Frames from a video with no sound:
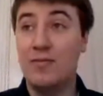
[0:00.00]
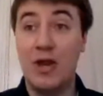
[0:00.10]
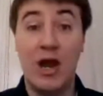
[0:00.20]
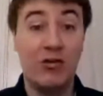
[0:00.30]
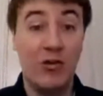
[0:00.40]

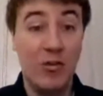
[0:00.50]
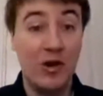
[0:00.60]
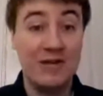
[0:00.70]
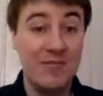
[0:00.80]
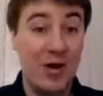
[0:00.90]
We are all
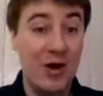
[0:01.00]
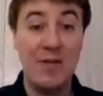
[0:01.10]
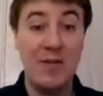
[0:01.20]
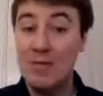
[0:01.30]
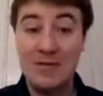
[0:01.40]
working from
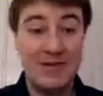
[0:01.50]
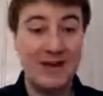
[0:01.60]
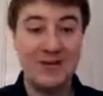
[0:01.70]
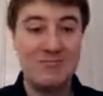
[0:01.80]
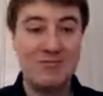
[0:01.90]
home. There will be
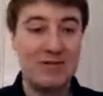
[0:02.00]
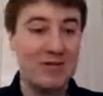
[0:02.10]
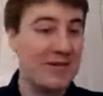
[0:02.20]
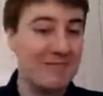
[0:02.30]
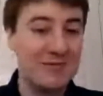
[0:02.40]
technical
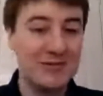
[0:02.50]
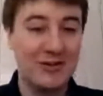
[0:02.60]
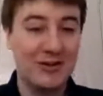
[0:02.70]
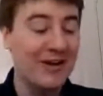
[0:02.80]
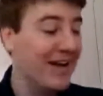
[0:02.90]
problems, I'm
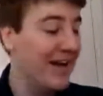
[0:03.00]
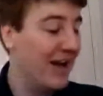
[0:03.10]
sure.